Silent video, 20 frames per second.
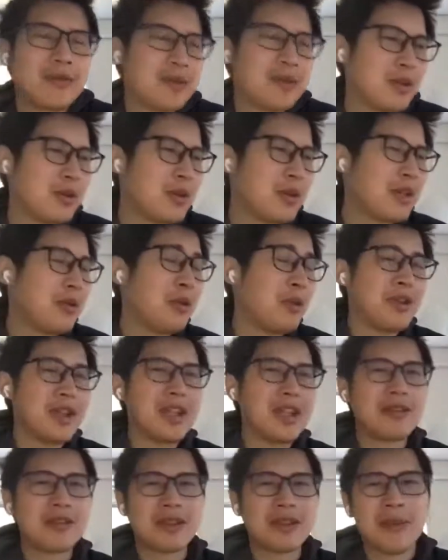we need
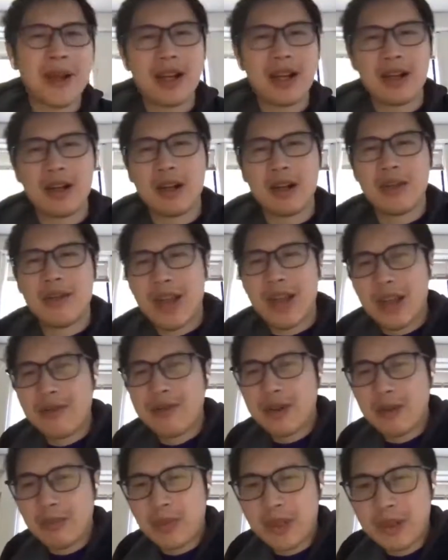to spend a lot of
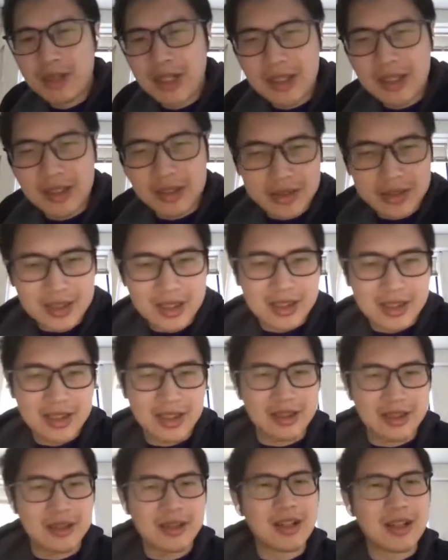effort building those
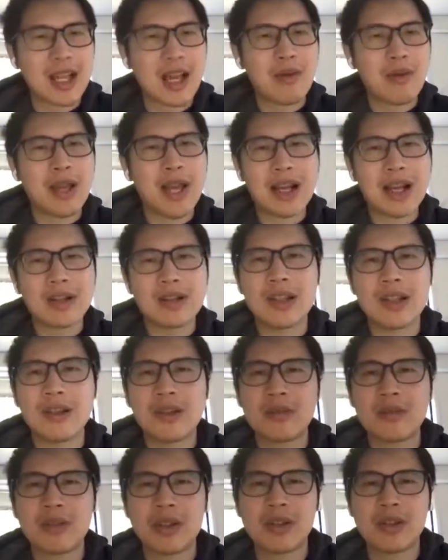systems. So can we actually
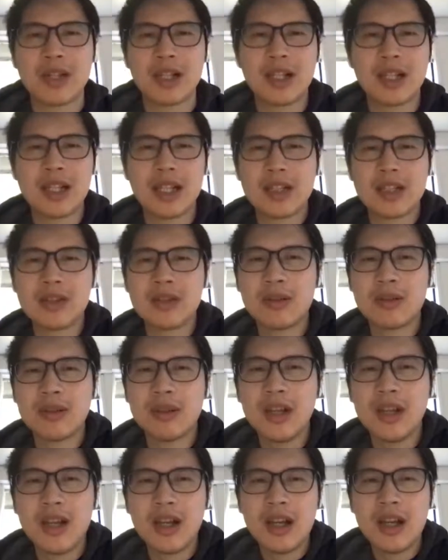use machine learning to
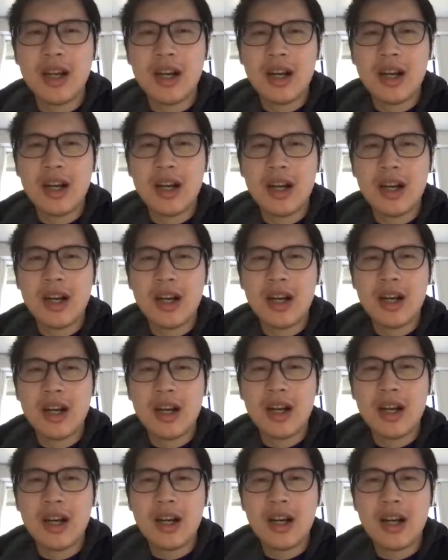
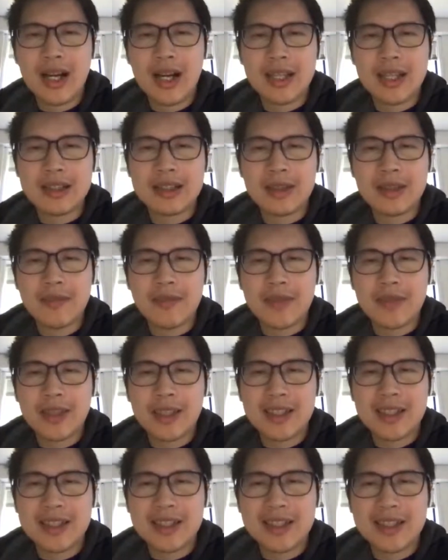optimize
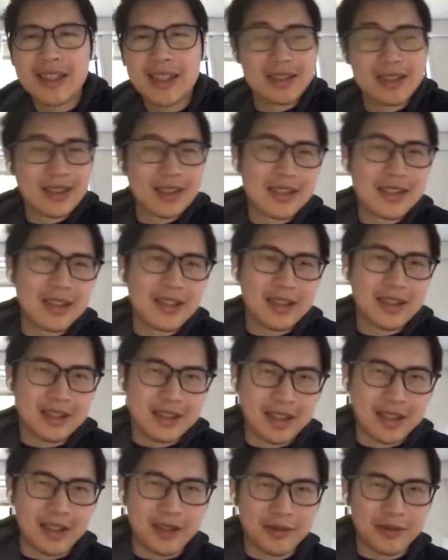the system
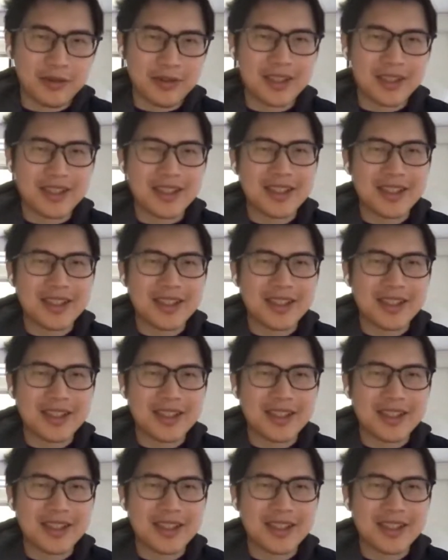themselves?